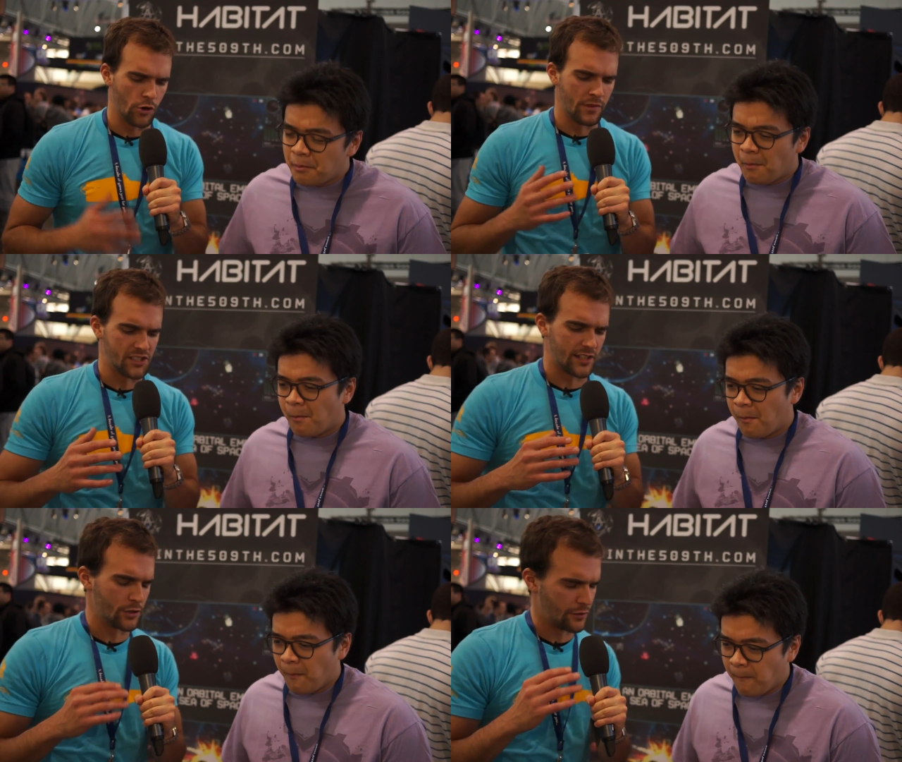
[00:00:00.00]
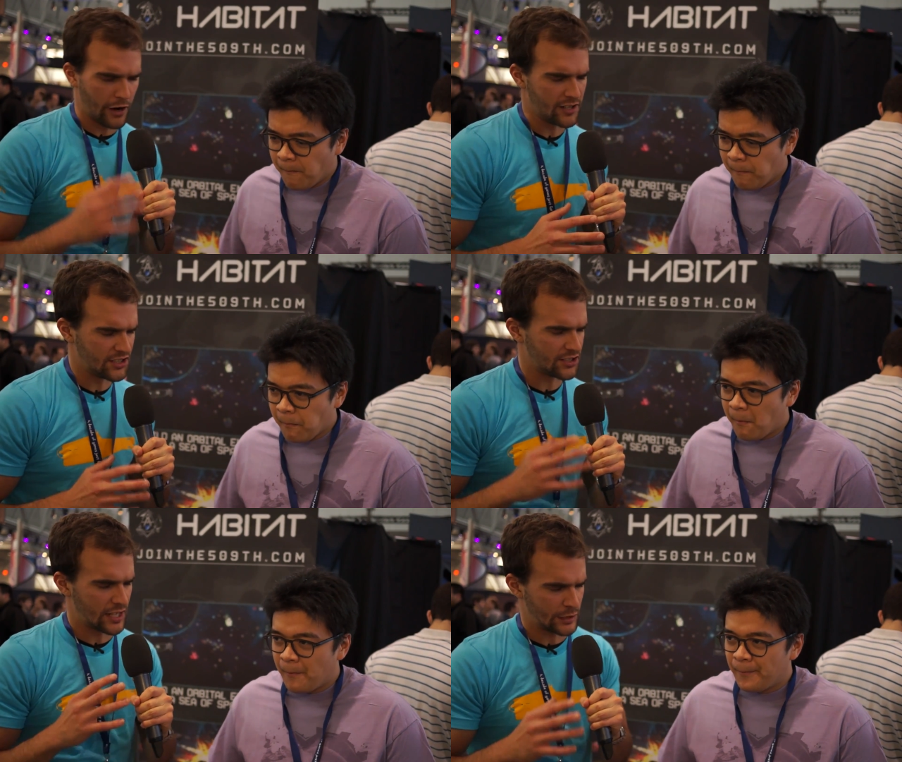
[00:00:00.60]
Speaker 1: rumours that there was a very
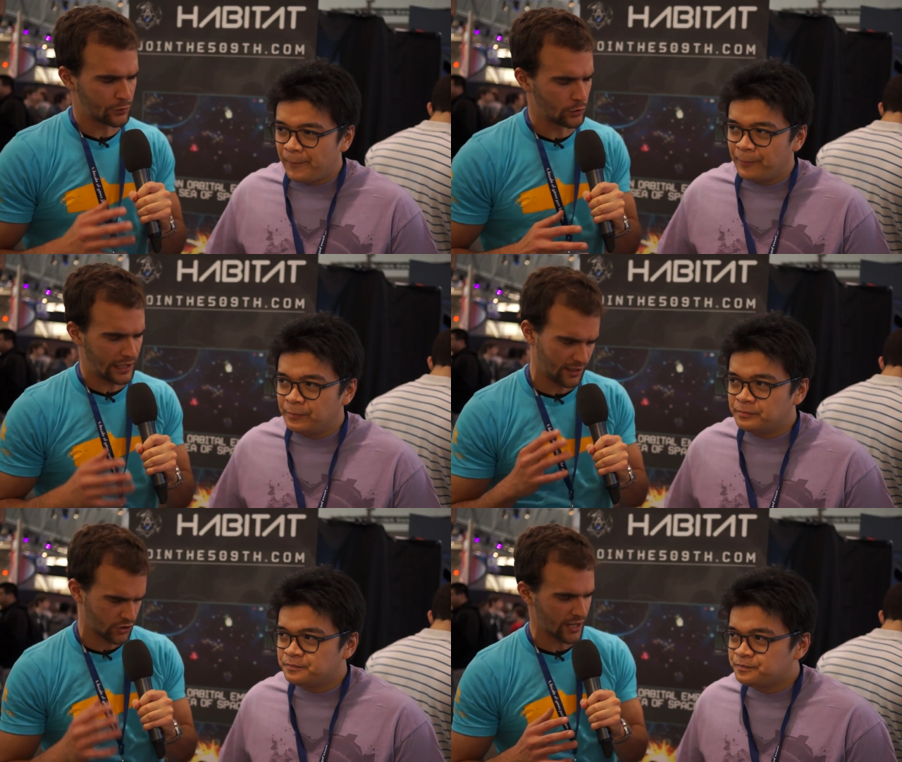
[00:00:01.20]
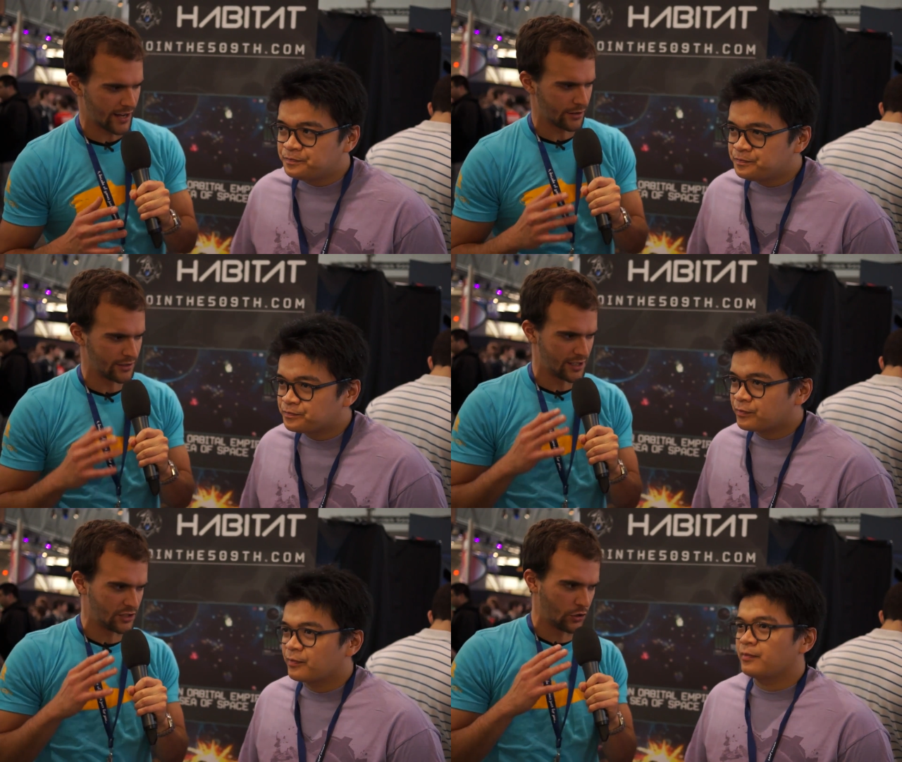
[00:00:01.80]
successful Kickstarter.
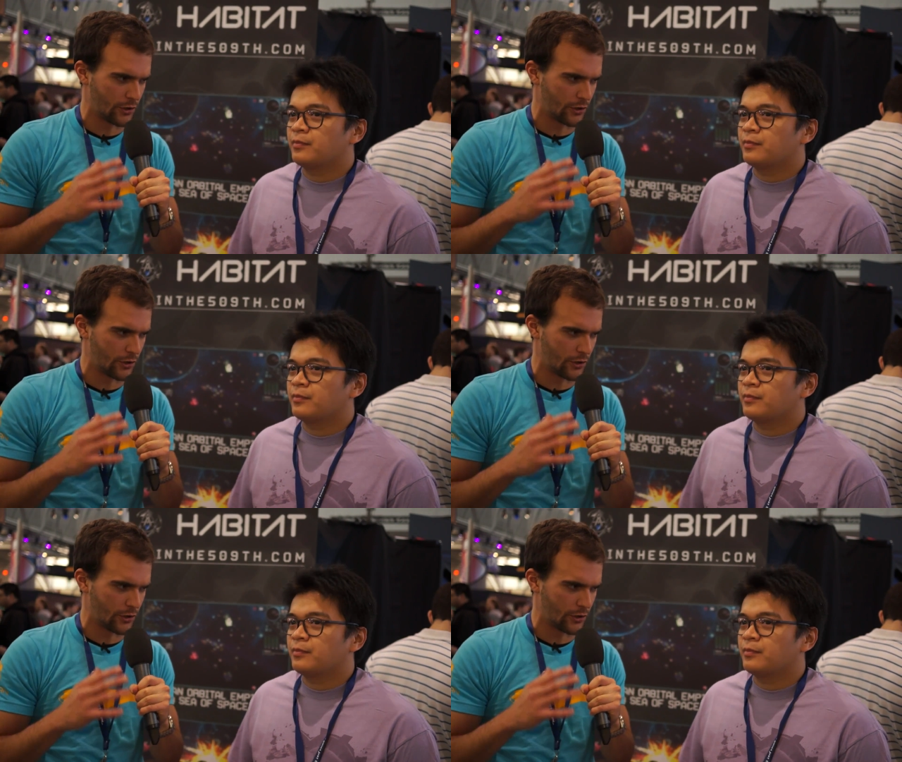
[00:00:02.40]
Is this